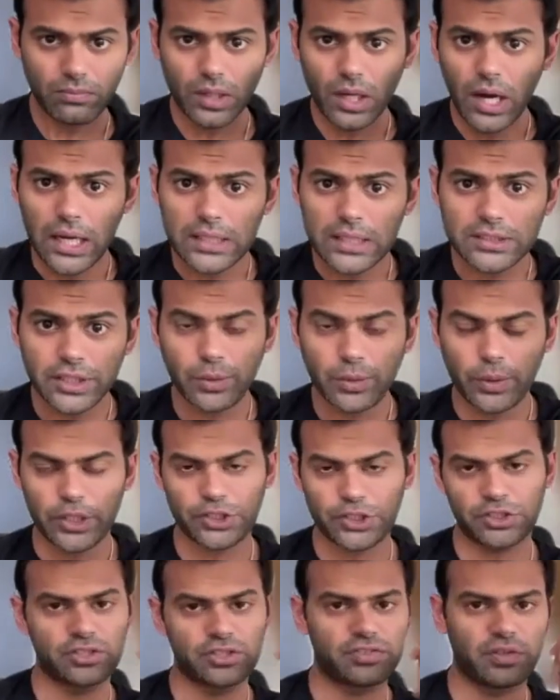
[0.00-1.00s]
answering
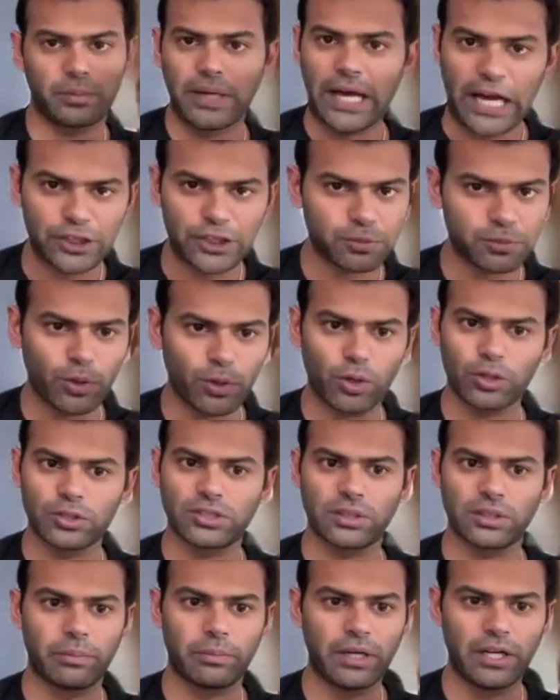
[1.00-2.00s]
questions from dashboards
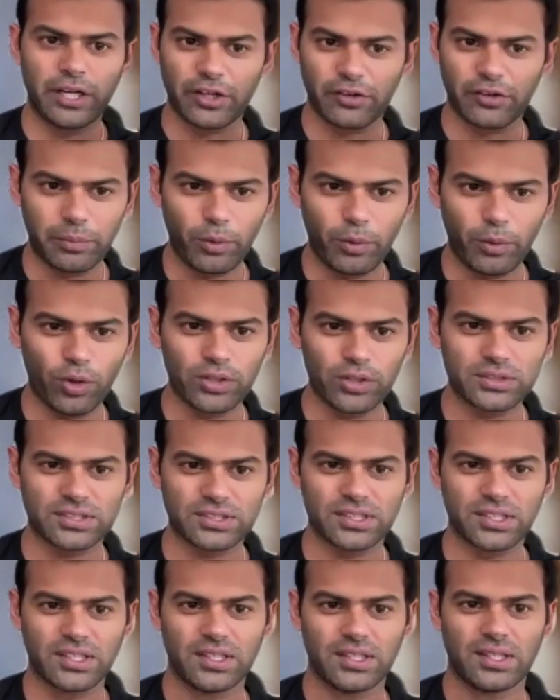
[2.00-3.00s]
and building reports
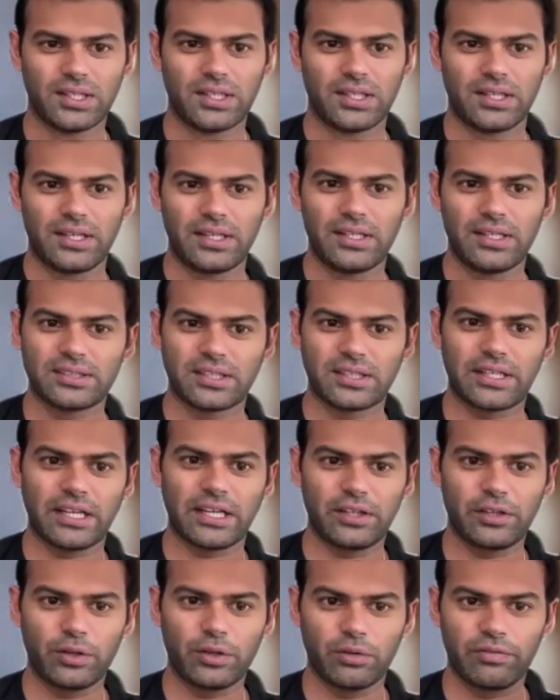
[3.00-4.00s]
is, again,
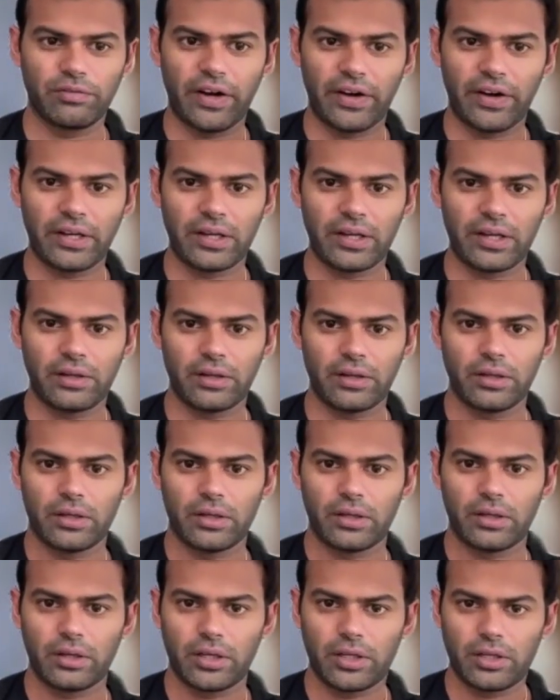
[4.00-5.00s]
very,
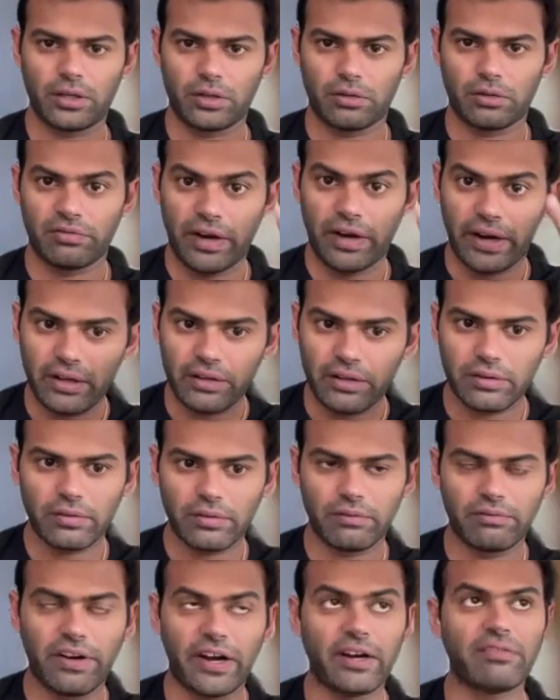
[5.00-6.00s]

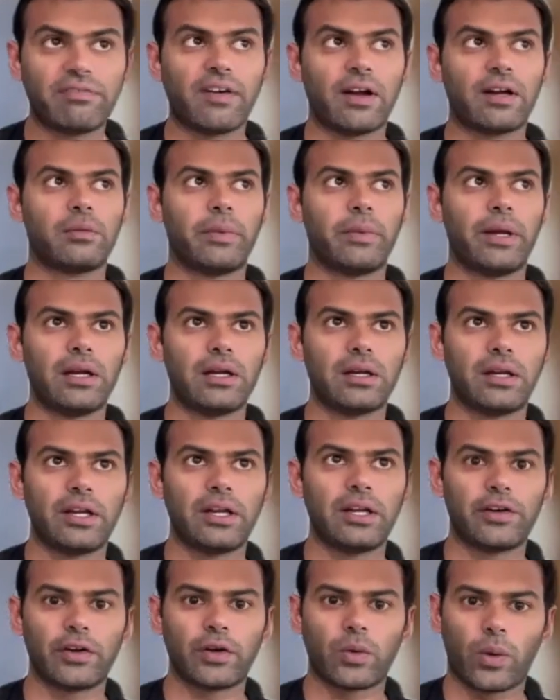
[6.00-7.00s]
very fundamentally,
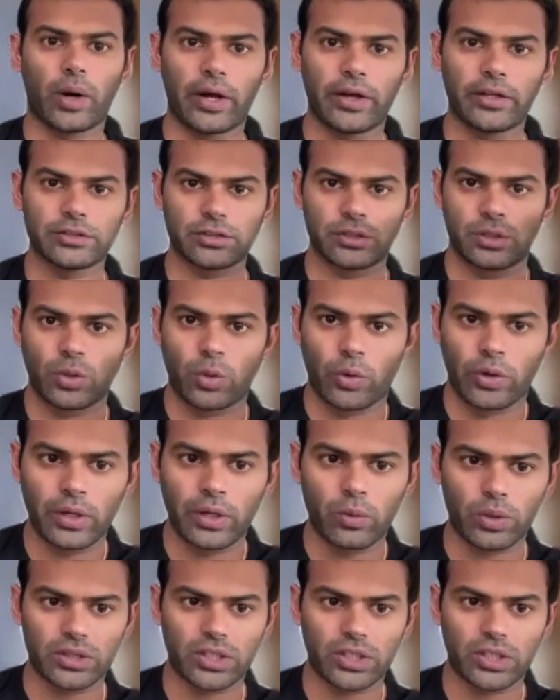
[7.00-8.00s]
it requires knowing
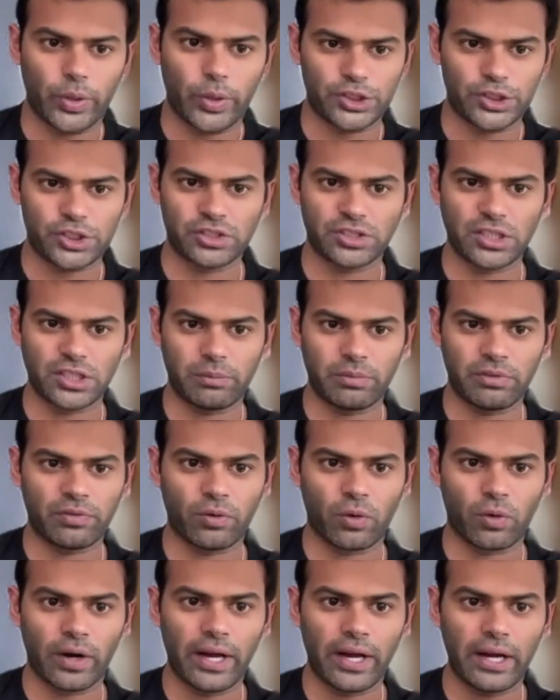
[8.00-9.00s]
what the questions are
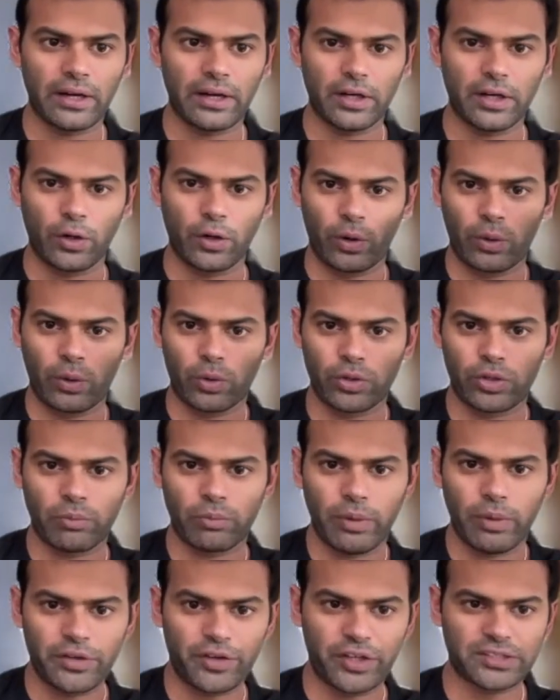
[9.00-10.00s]
beforehand and knowing what your
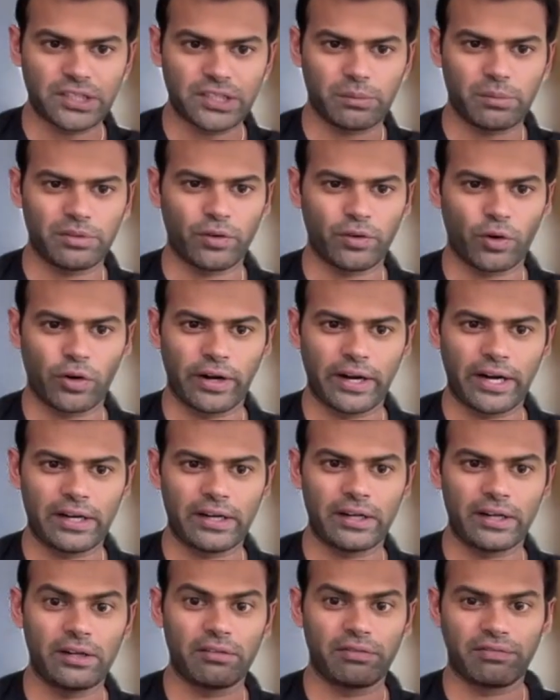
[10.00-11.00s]
metrics are beforehand
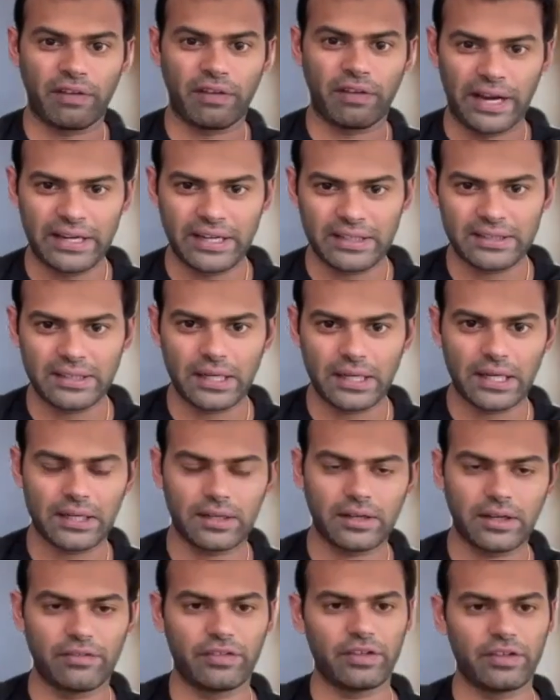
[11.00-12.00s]
and defining that.
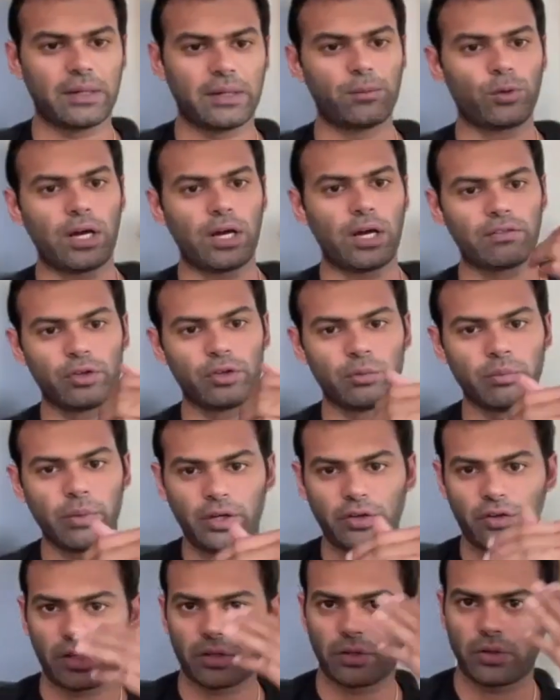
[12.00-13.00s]
And every time you have a new
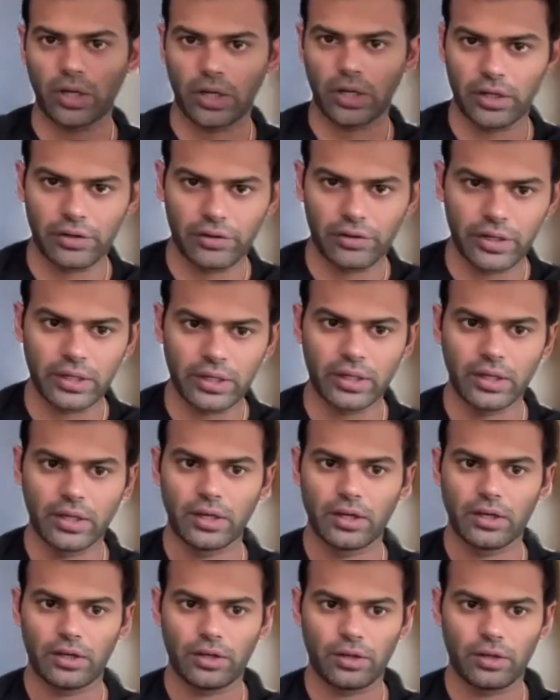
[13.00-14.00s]
metric, you got to
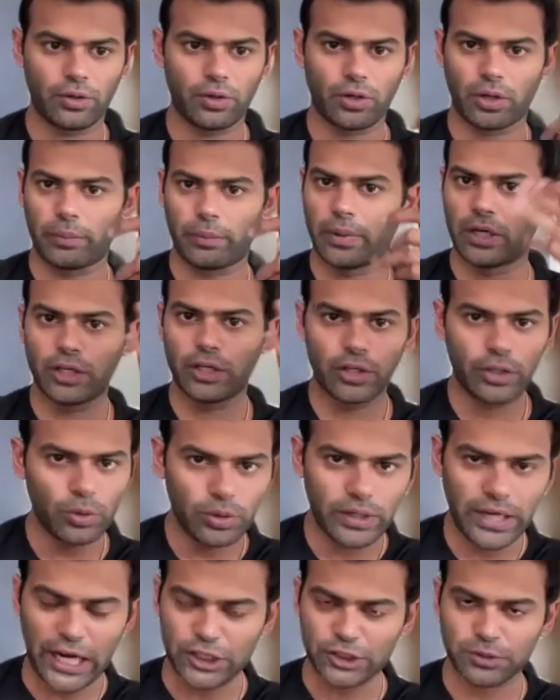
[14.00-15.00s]
you got to build a new
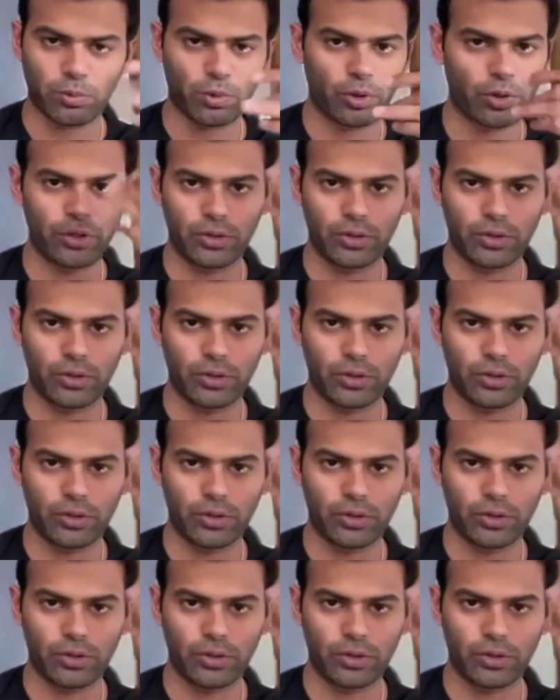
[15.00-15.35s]
dashboard.